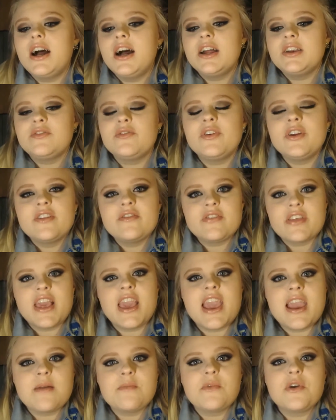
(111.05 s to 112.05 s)
in front of the
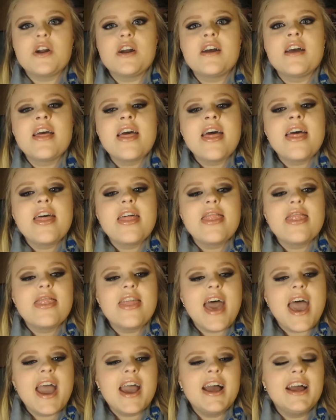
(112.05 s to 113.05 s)
camera
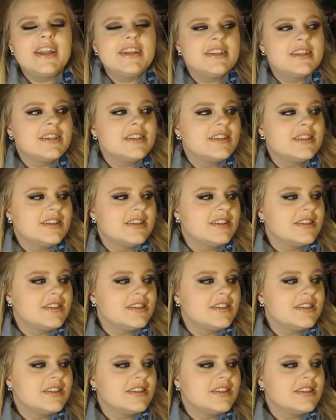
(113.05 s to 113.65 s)
than